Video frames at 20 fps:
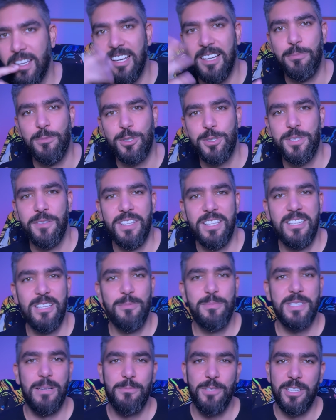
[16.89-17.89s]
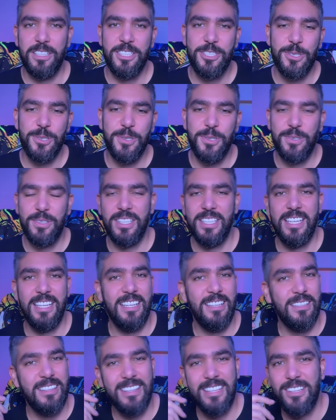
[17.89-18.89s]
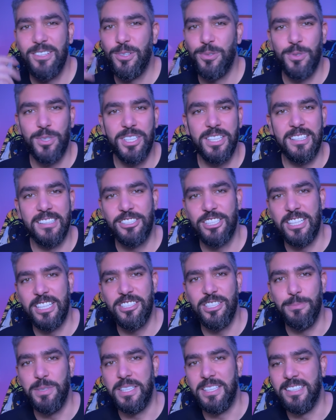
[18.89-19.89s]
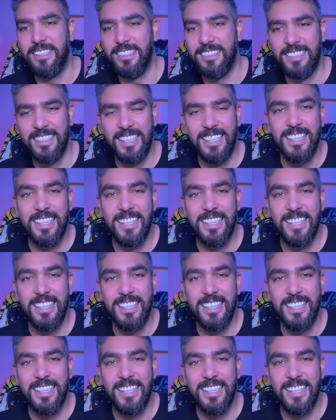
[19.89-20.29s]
And most of the tips I'm gonna show you today, they don't work in ChatGPT.